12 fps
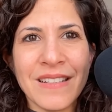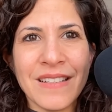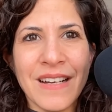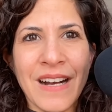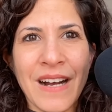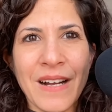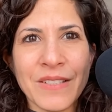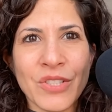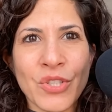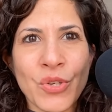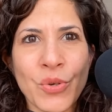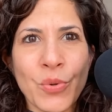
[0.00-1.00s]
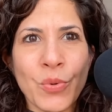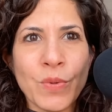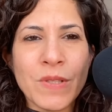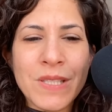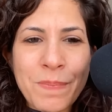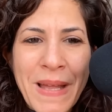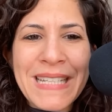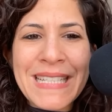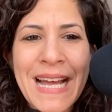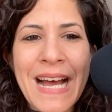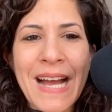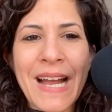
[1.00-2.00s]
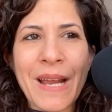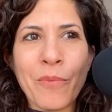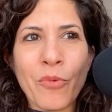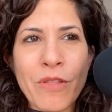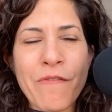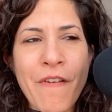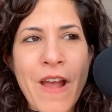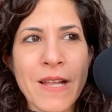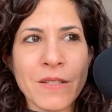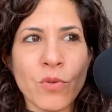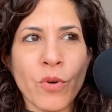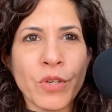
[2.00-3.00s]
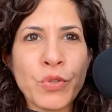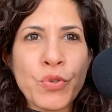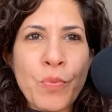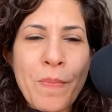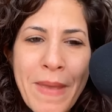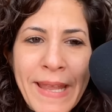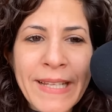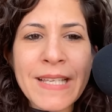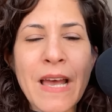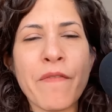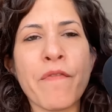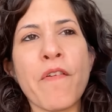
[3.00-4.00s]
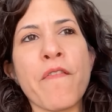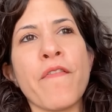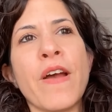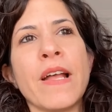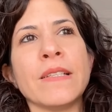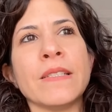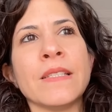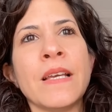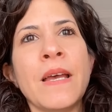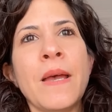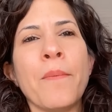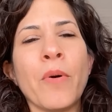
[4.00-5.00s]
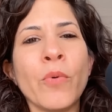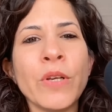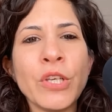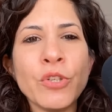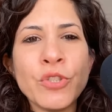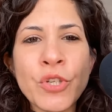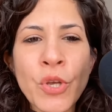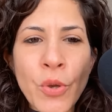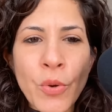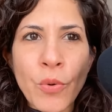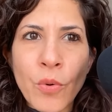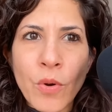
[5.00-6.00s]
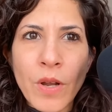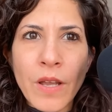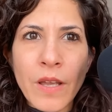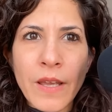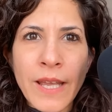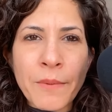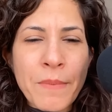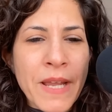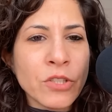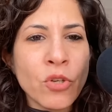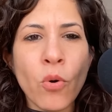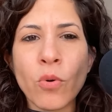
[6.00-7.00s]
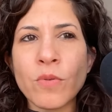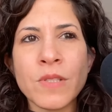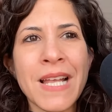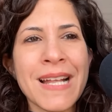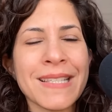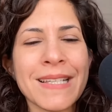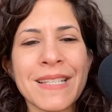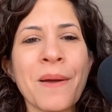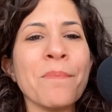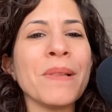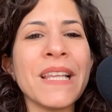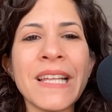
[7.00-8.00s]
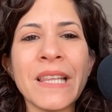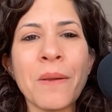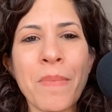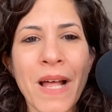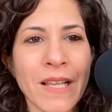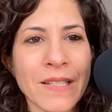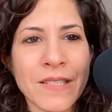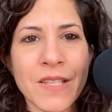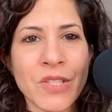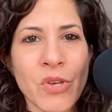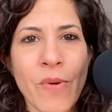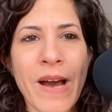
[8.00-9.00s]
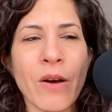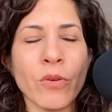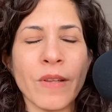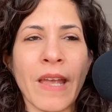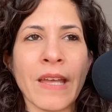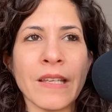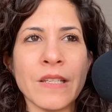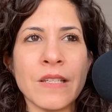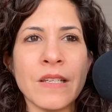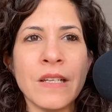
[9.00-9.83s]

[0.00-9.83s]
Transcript: uh, to spend time with friends or to make time for friends. But when you do, it makes total sense. It completely balances you out. And